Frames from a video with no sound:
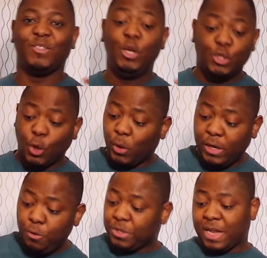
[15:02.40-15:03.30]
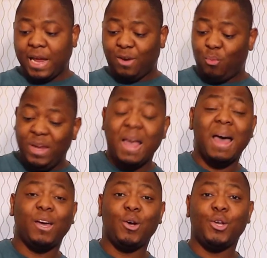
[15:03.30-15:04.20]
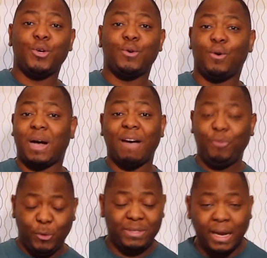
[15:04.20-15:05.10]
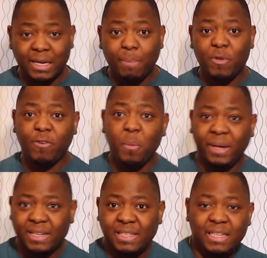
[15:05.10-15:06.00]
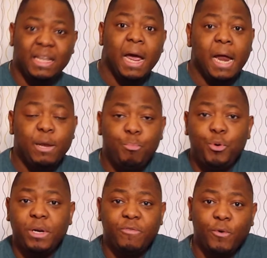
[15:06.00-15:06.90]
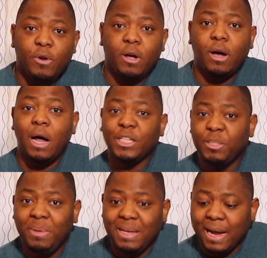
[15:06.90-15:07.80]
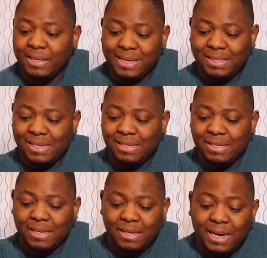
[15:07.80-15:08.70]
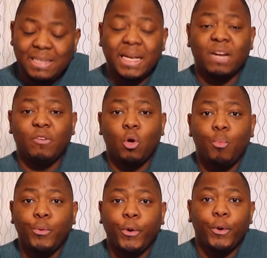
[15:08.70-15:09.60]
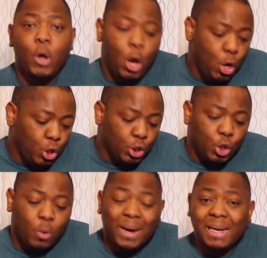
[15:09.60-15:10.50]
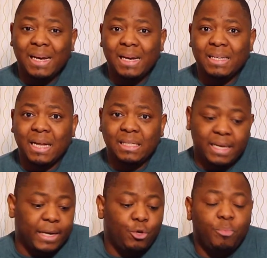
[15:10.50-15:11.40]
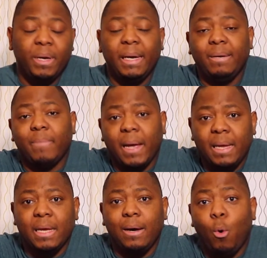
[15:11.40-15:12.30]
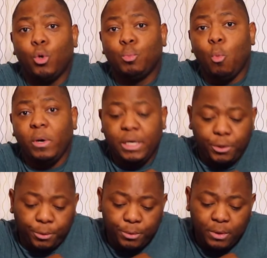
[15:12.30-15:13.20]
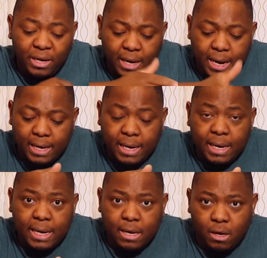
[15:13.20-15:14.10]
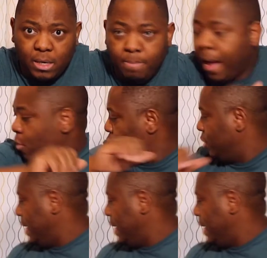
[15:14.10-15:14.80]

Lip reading: So it looks like we are gonna have to set it up before we can see the beautiful RGB light that is inside of the computer. So what I did is I decided to bring in my old monitor and then the mouse,